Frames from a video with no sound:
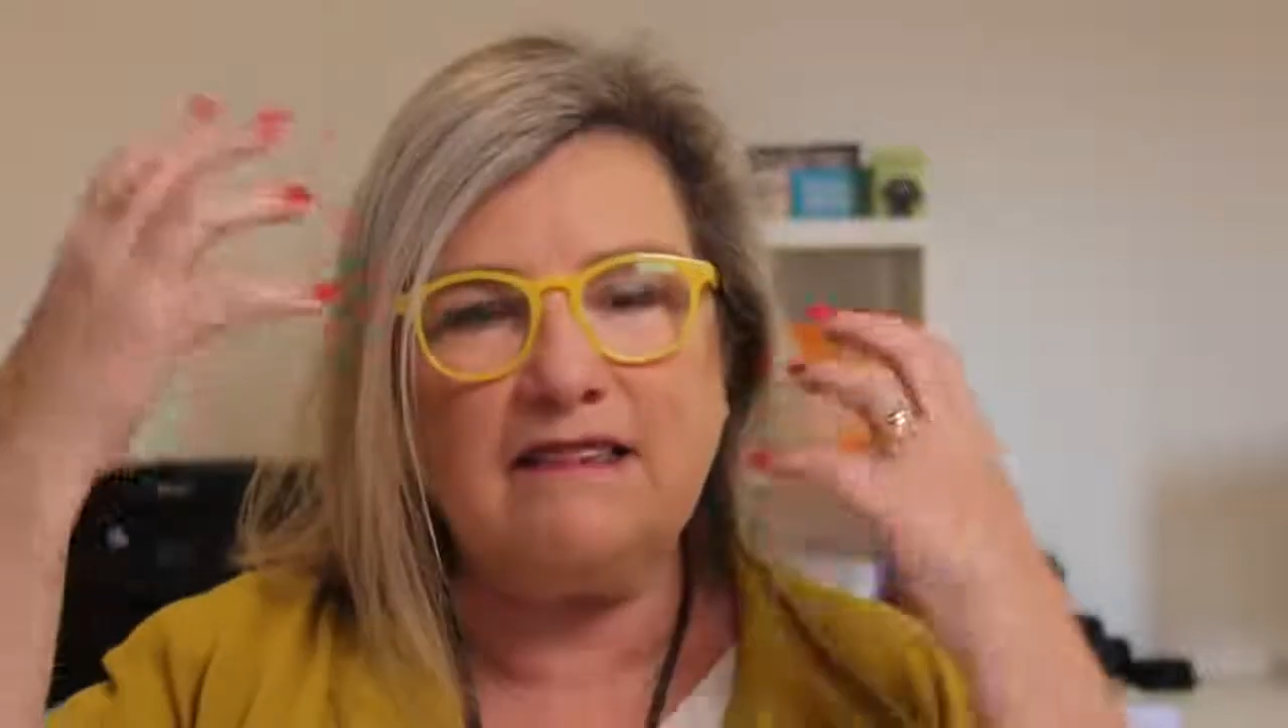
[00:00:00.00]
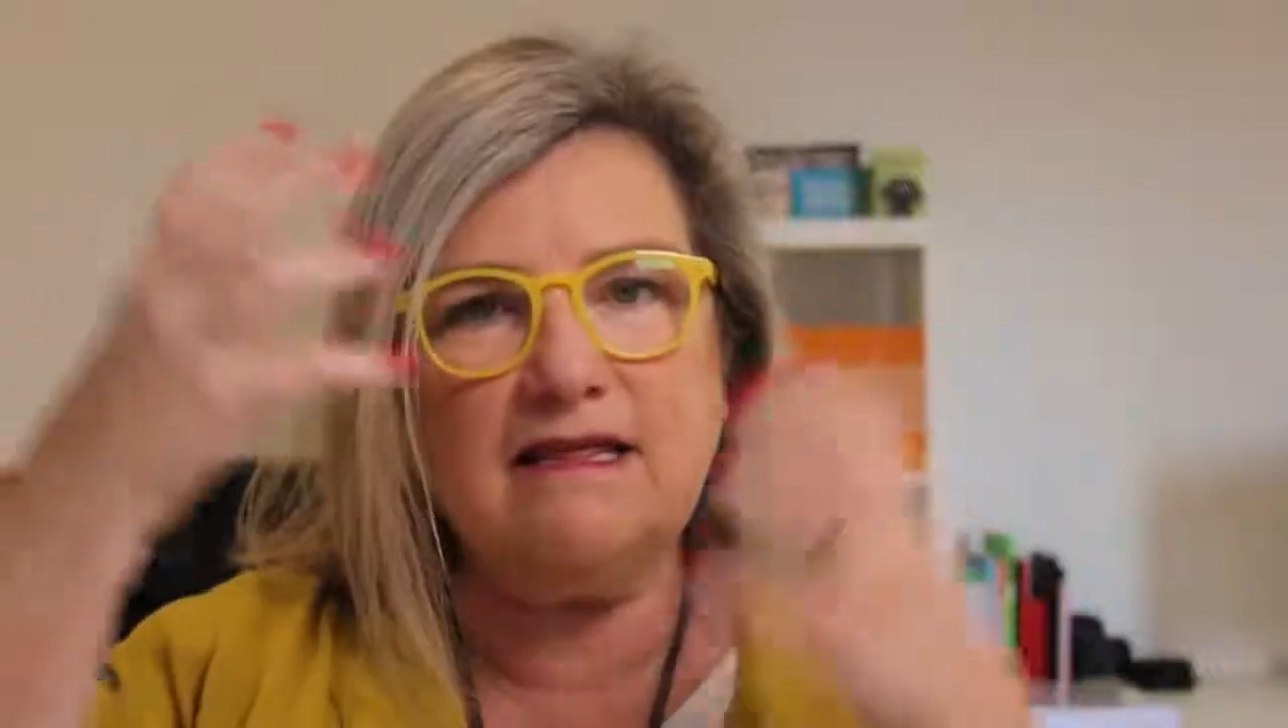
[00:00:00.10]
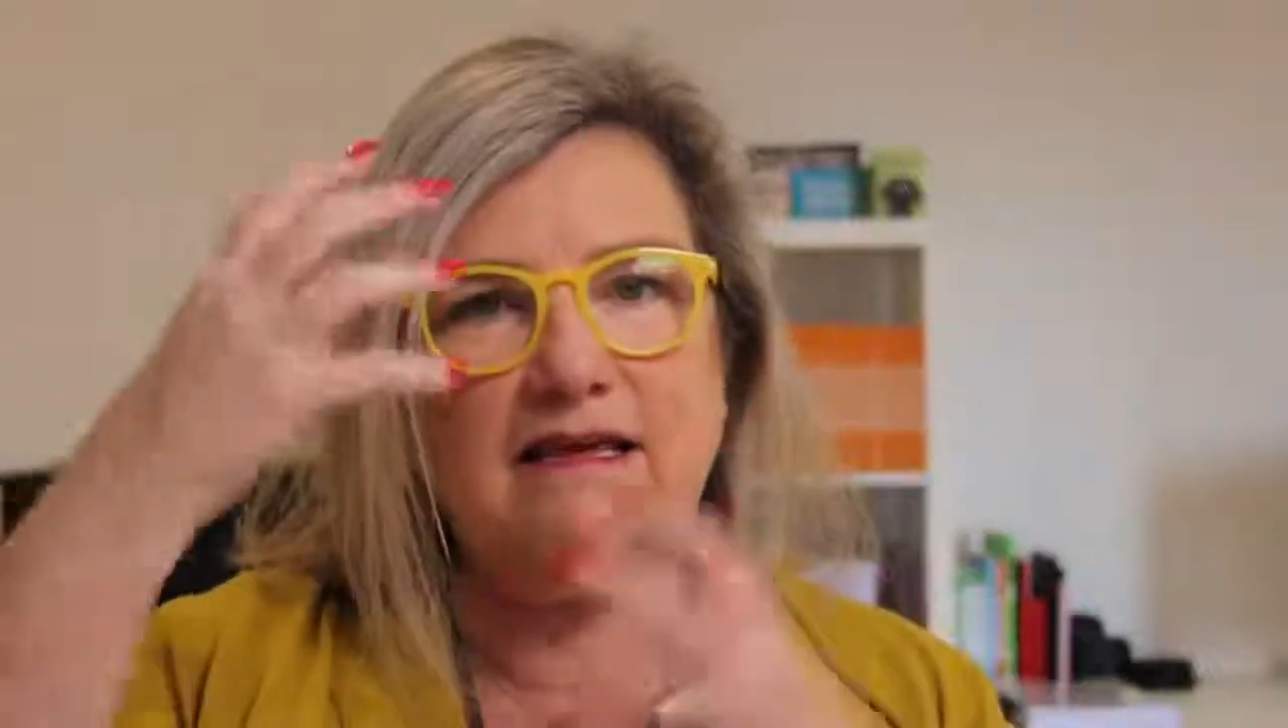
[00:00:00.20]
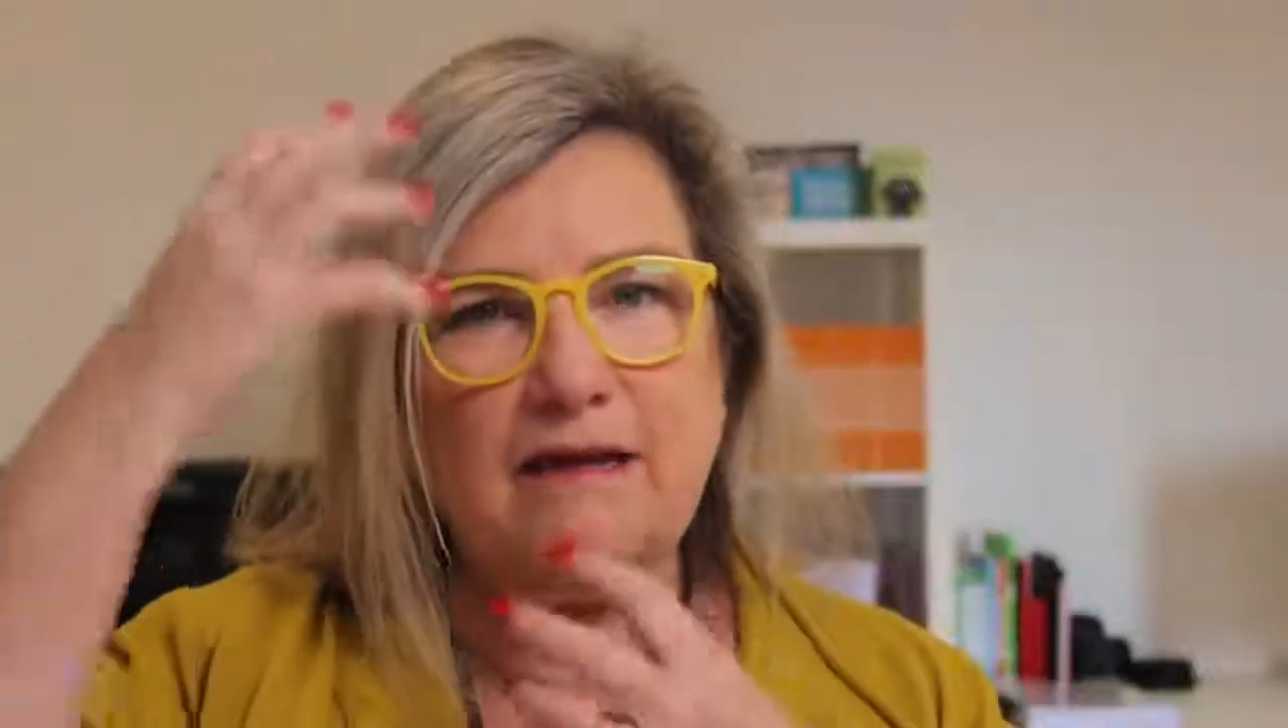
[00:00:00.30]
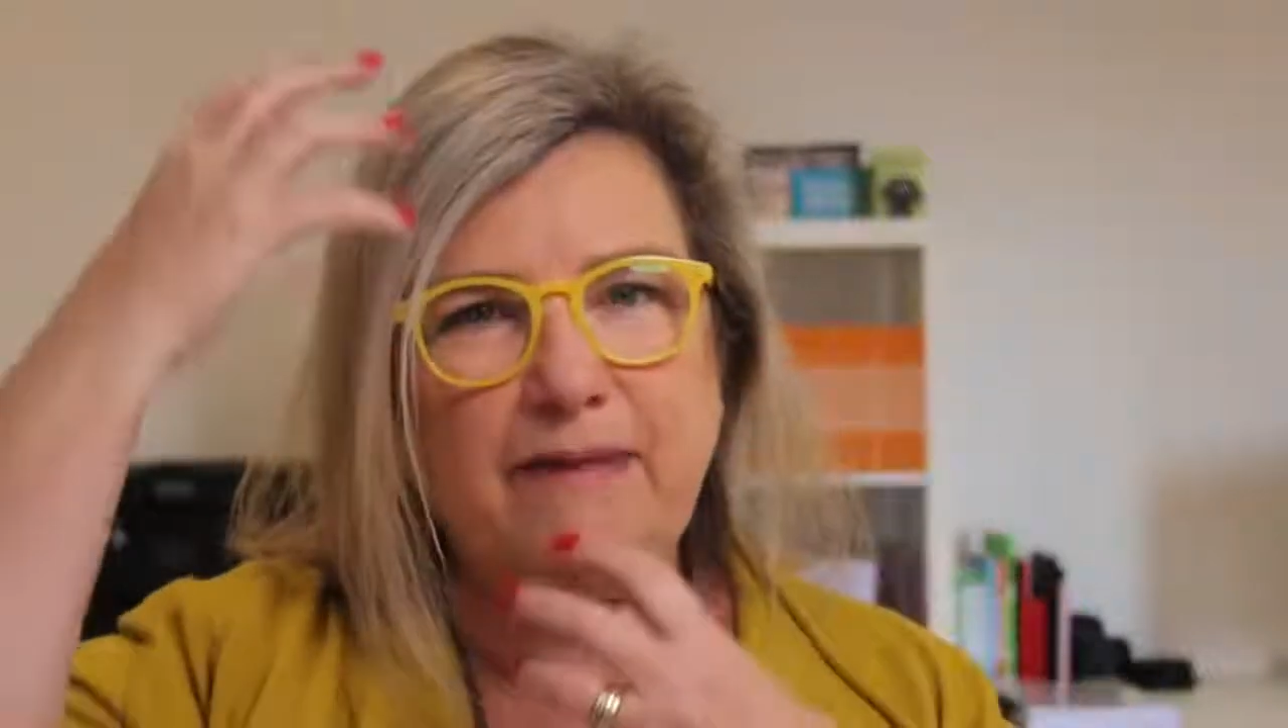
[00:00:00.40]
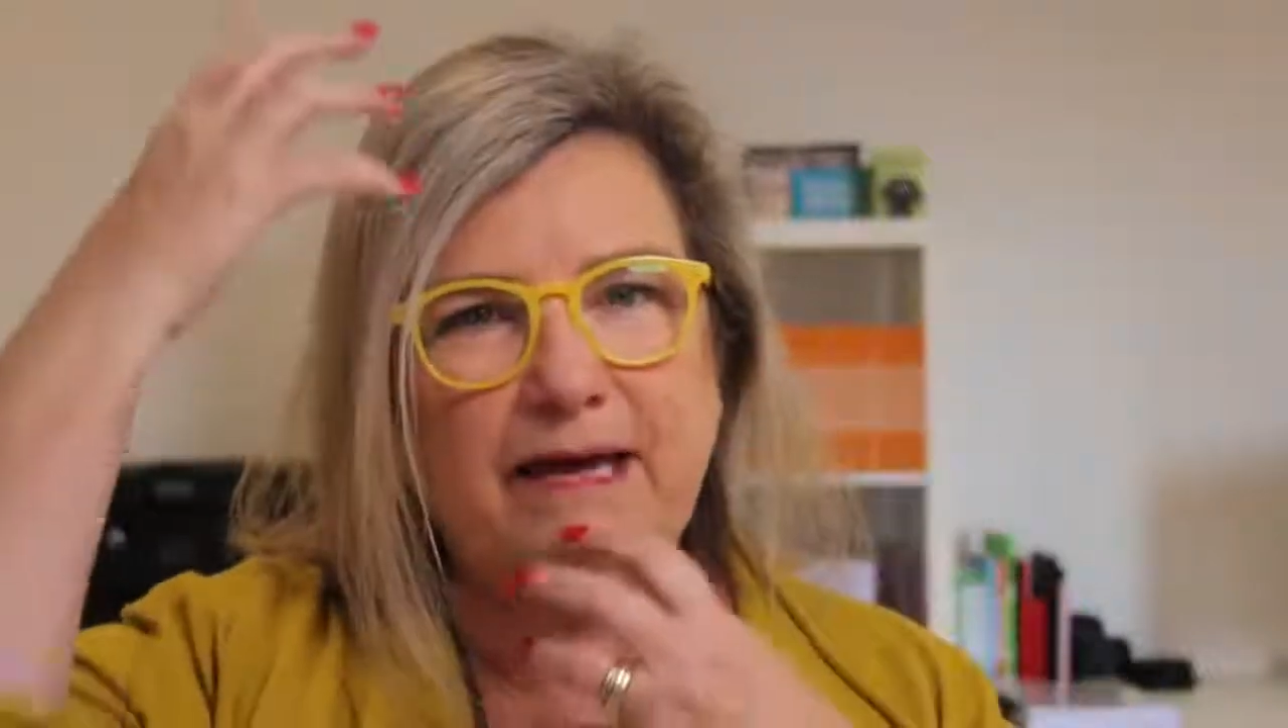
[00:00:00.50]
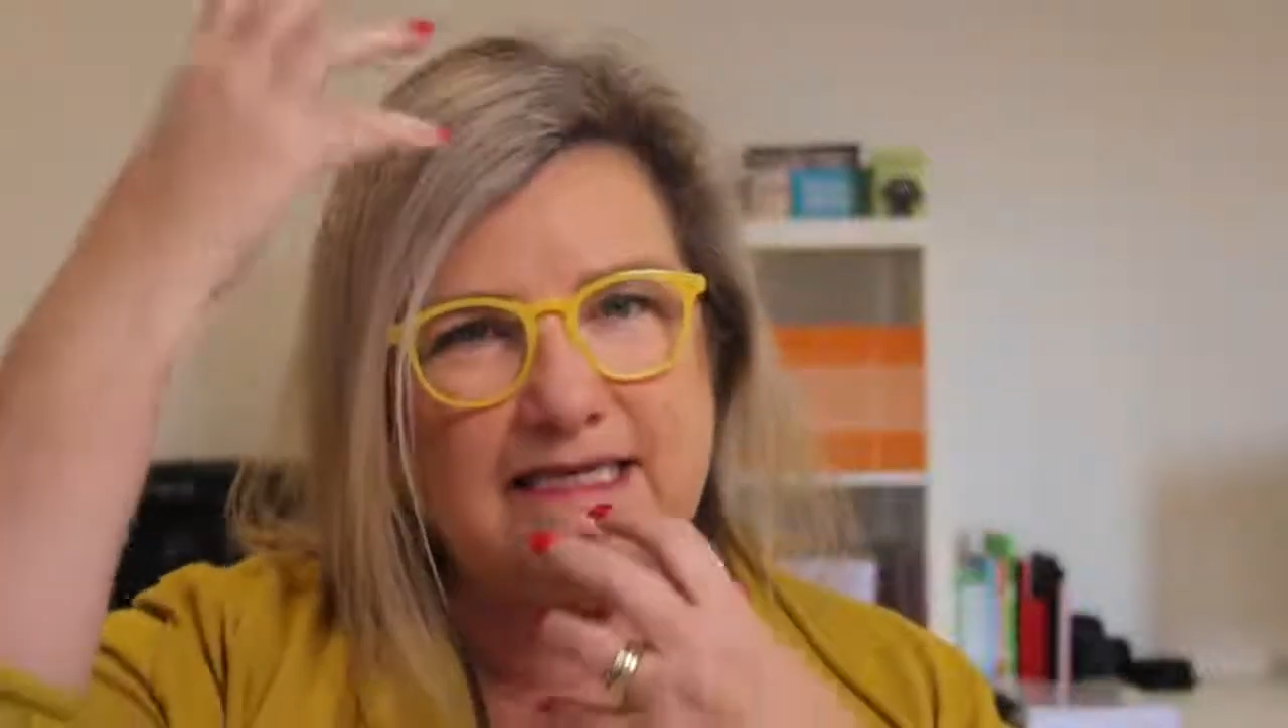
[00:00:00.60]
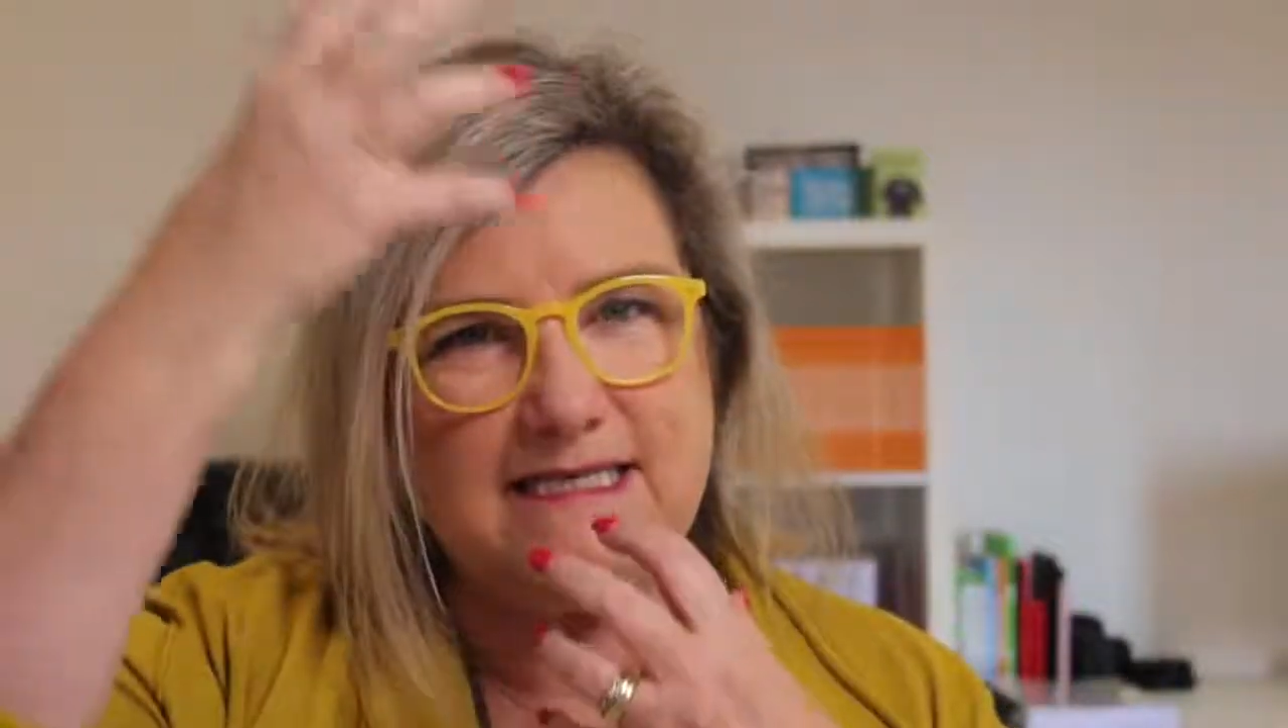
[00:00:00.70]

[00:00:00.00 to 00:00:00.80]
thinking about